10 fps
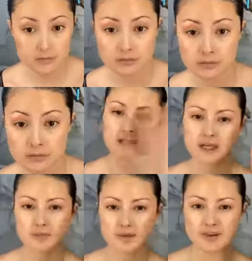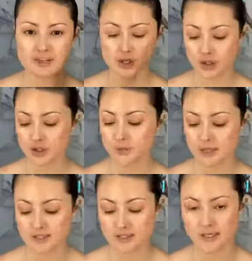I'm gonna give my face a good
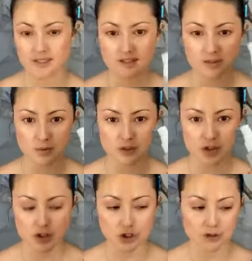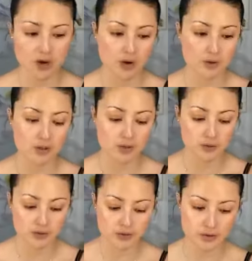misting. This is with the Shuro
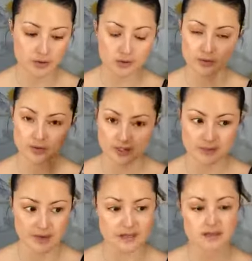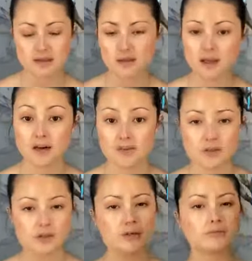Yuzu Face Mist. Love Yuzu.